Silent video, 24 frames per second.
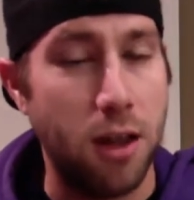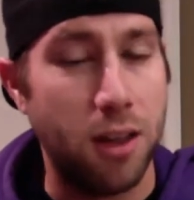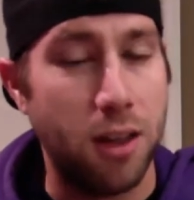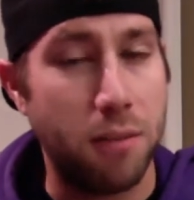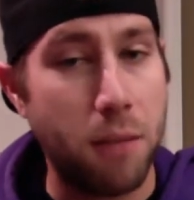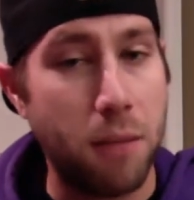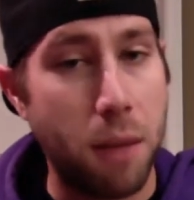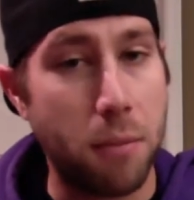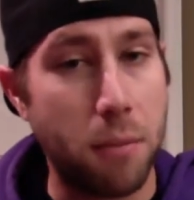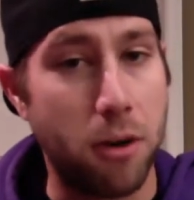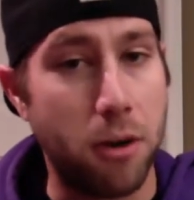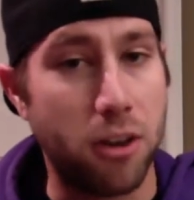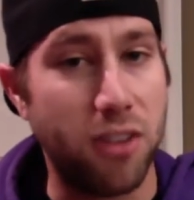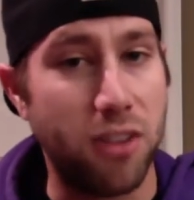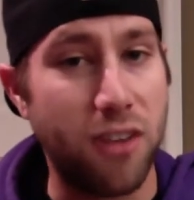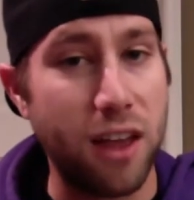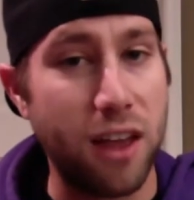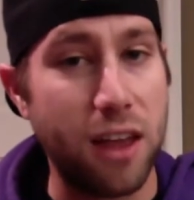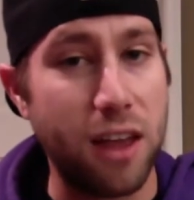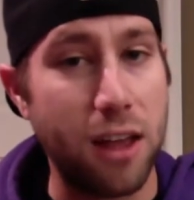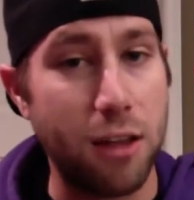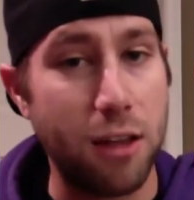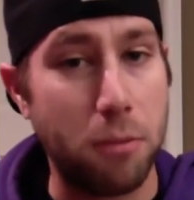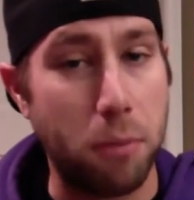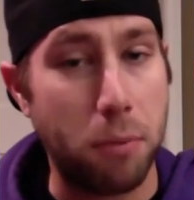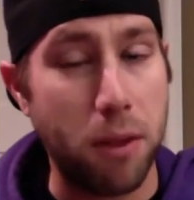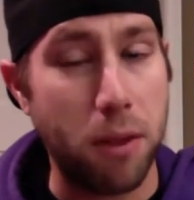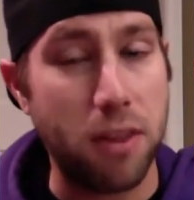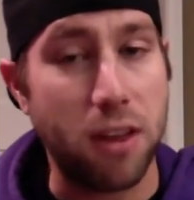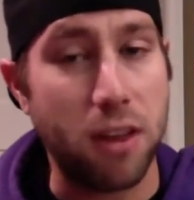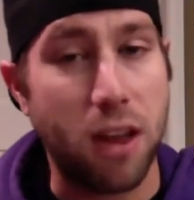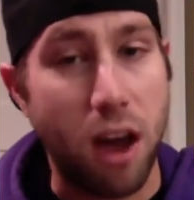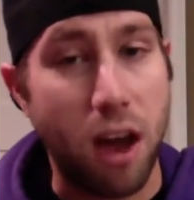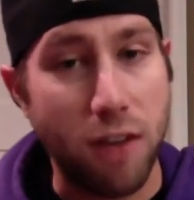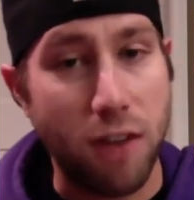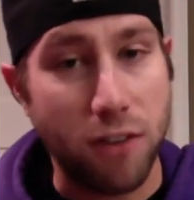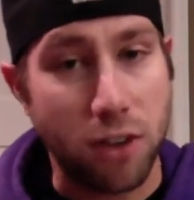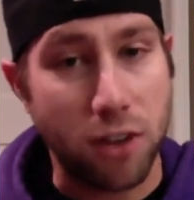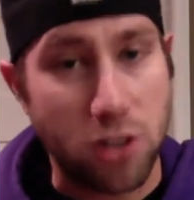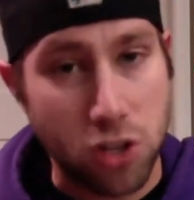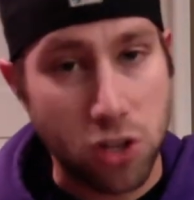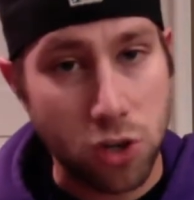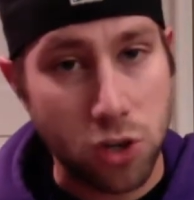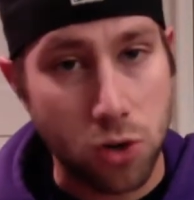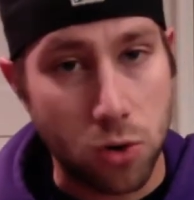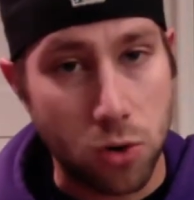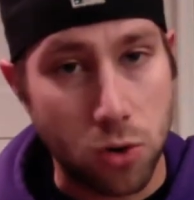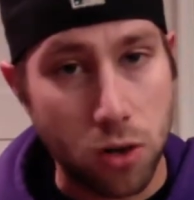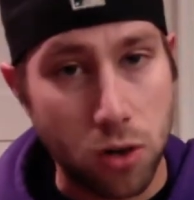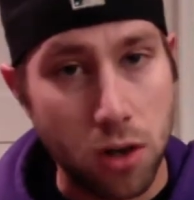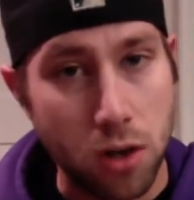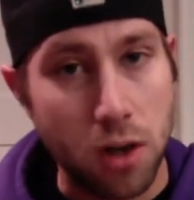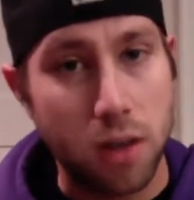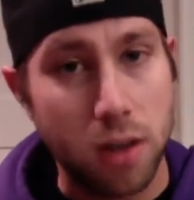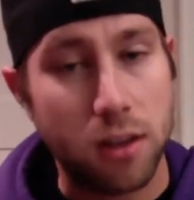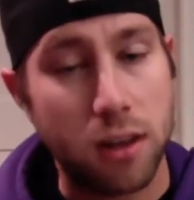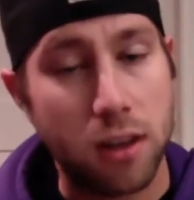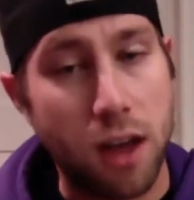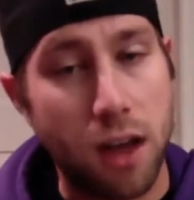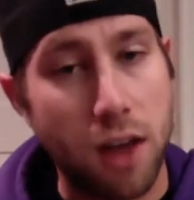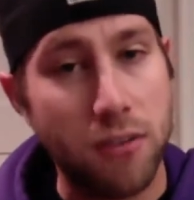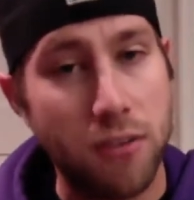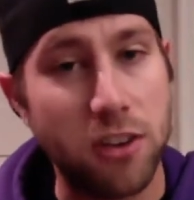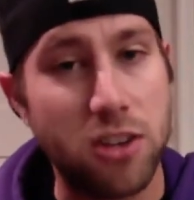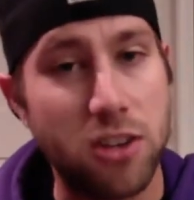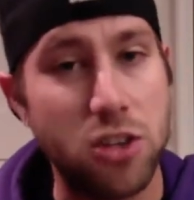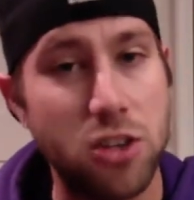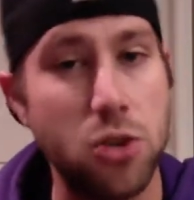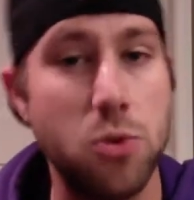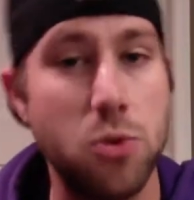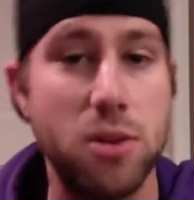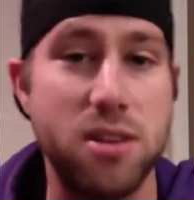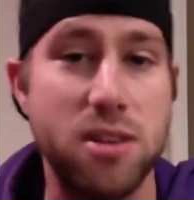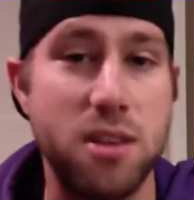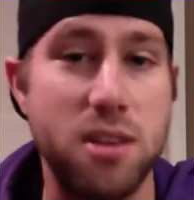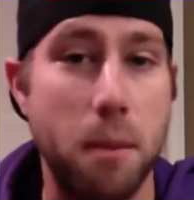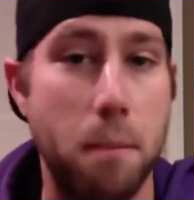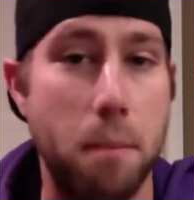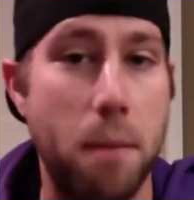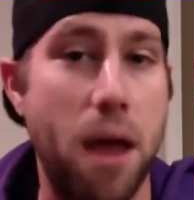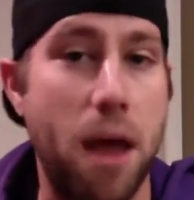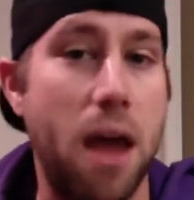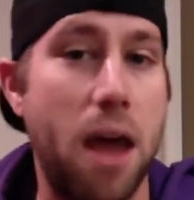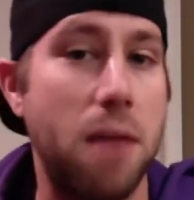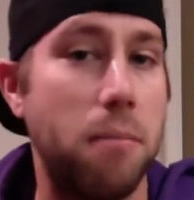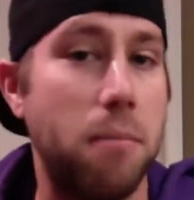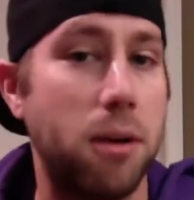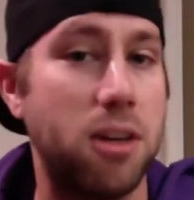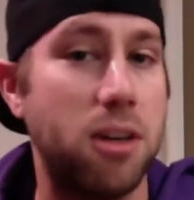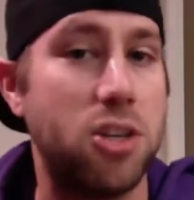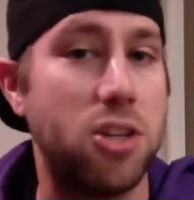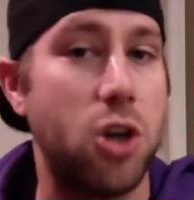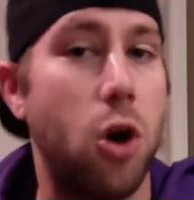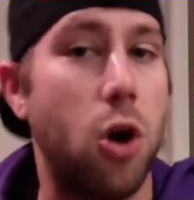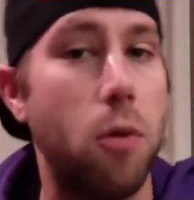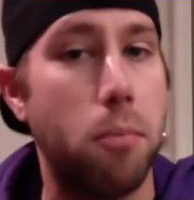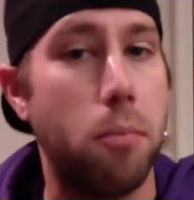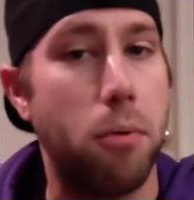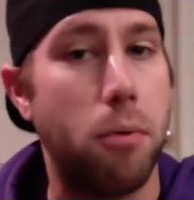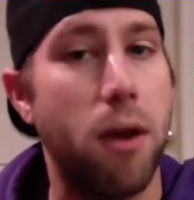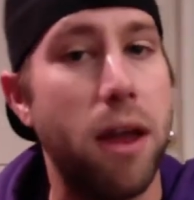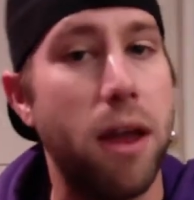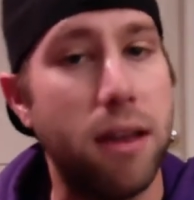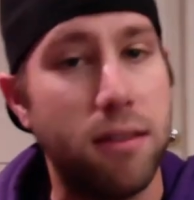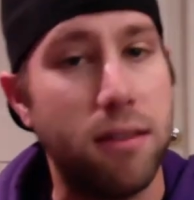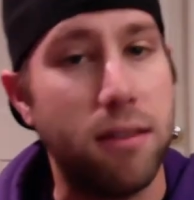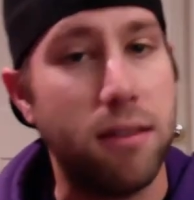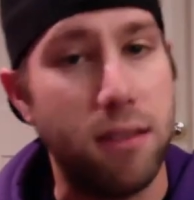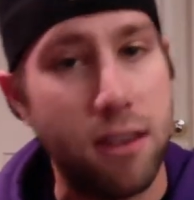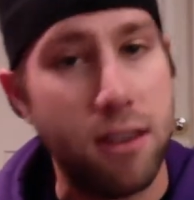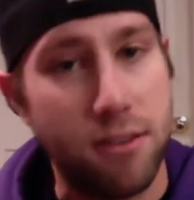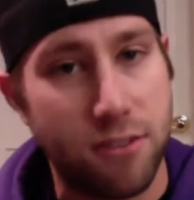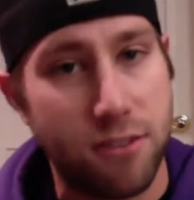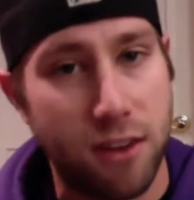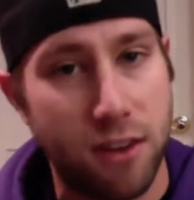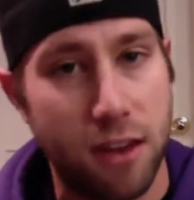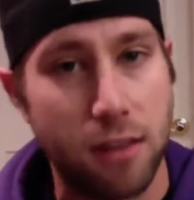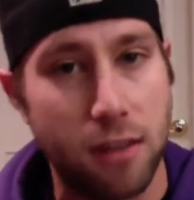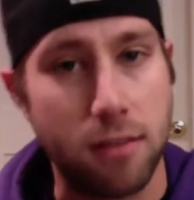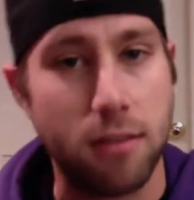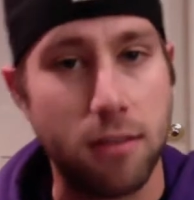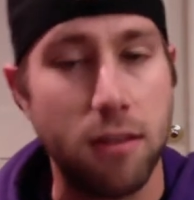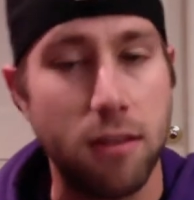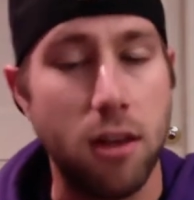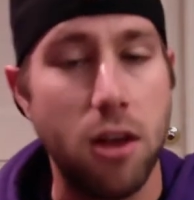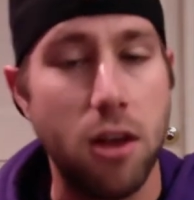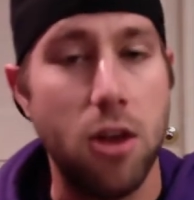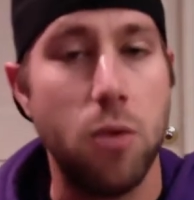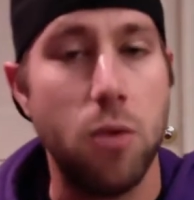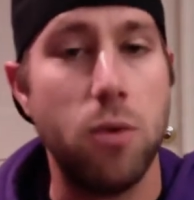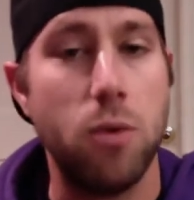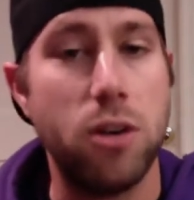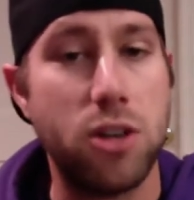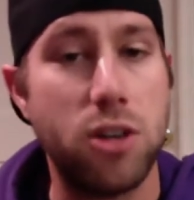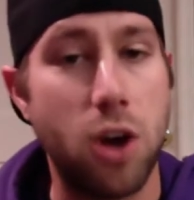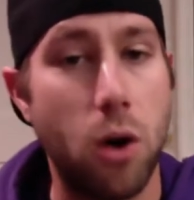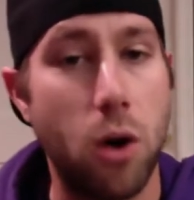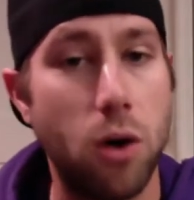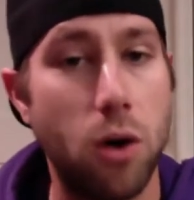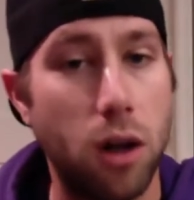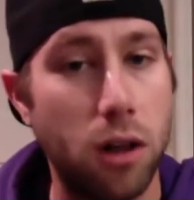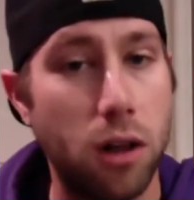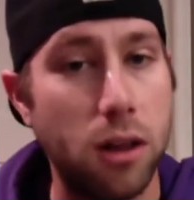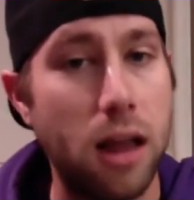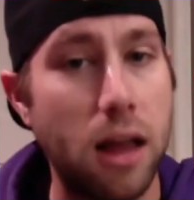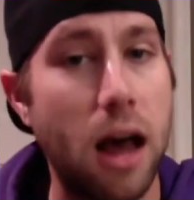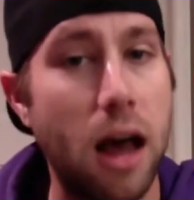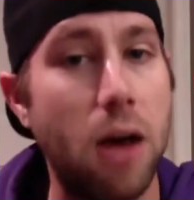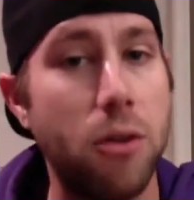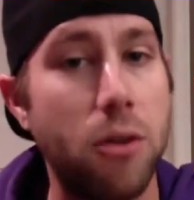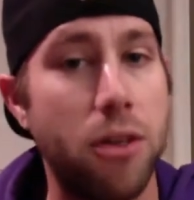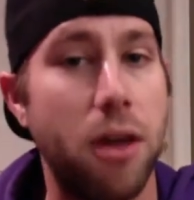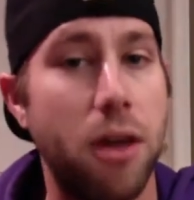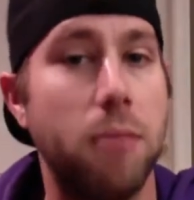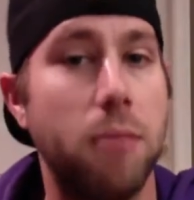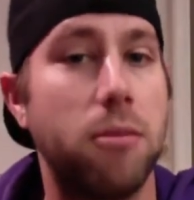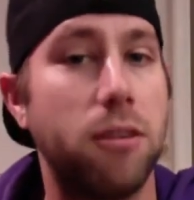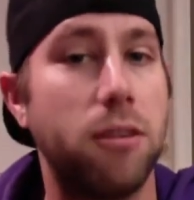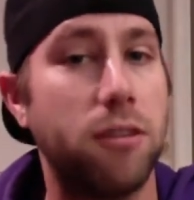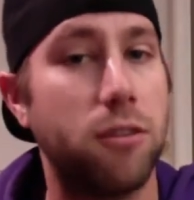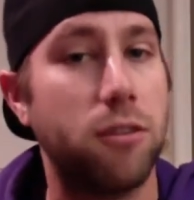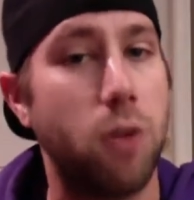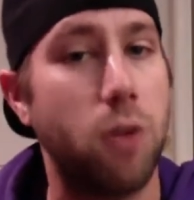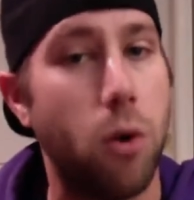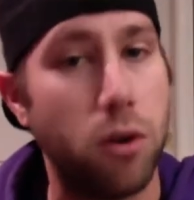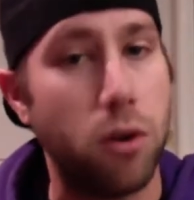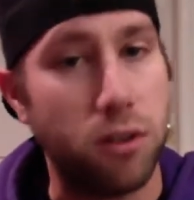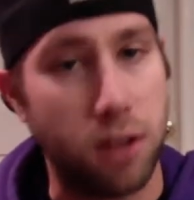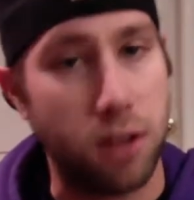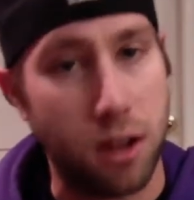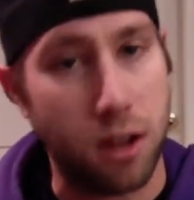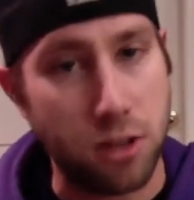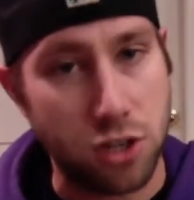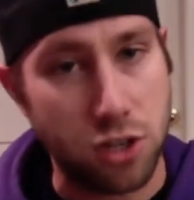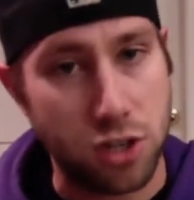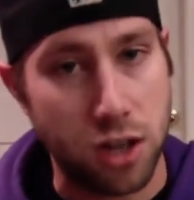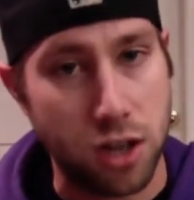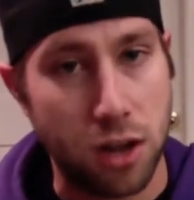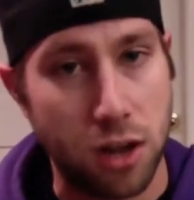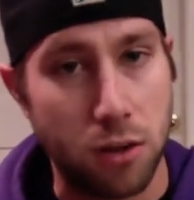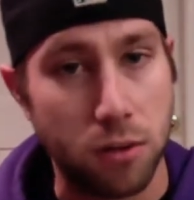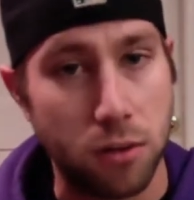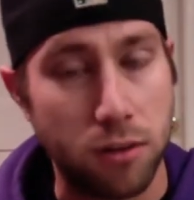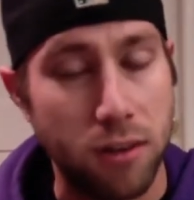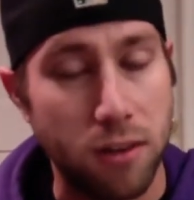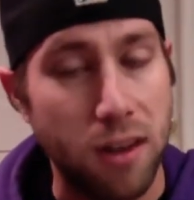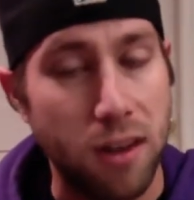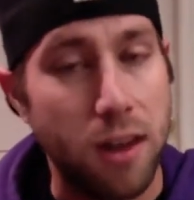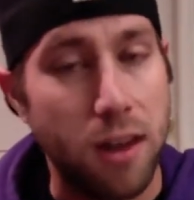Remember, the Vikings play the cover 2. The cover 2 is the bend but don't break defense. We don't allow them to score touchdowns.